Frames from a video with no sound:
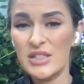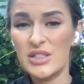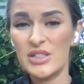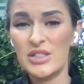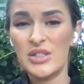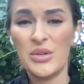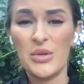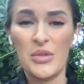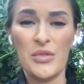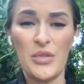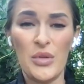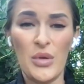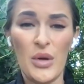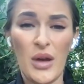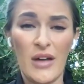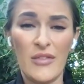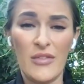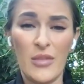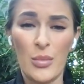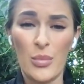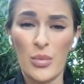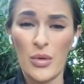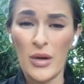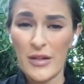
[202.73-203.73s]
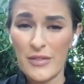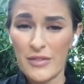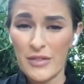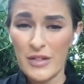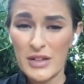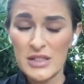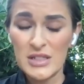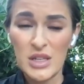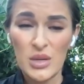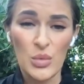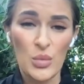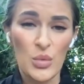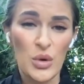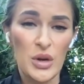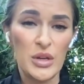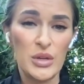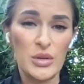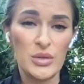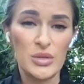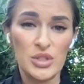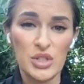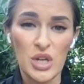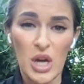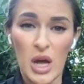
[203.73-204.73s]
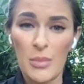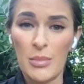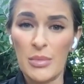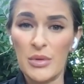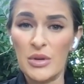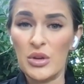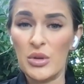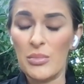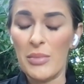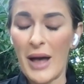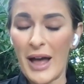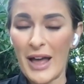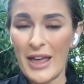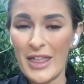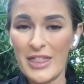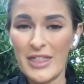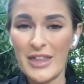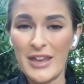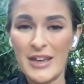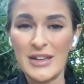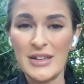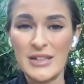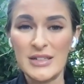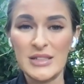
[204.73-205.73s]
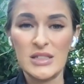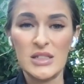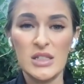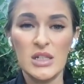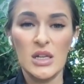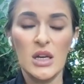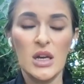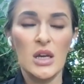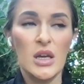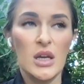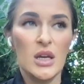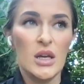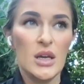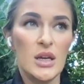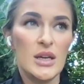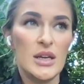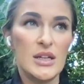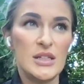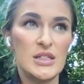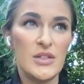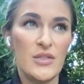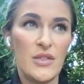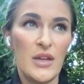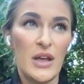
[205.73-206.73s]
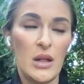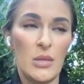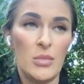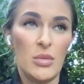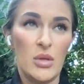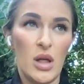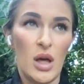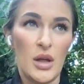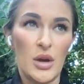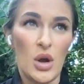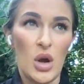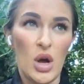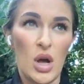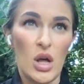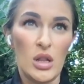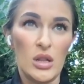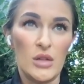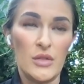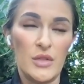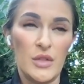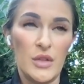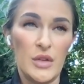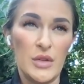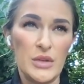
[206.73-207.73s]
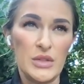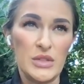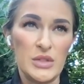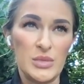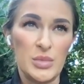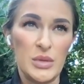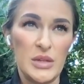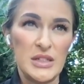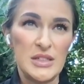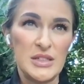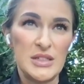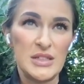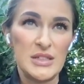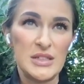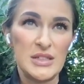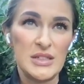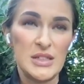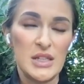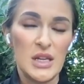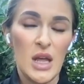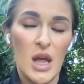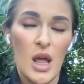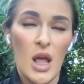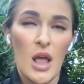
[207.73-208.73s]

So if you have a preference on where you shop and you buy things, it's available on all of those places.